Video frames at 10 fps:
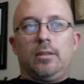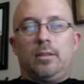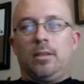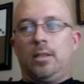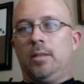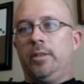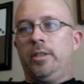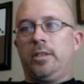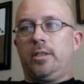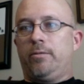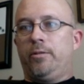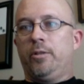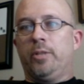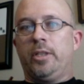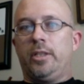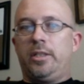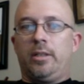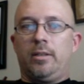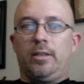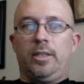in just a few minutes
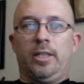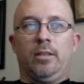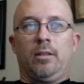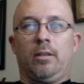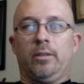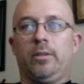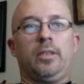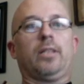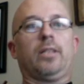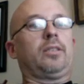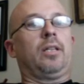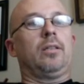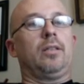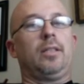here, and all using Excel.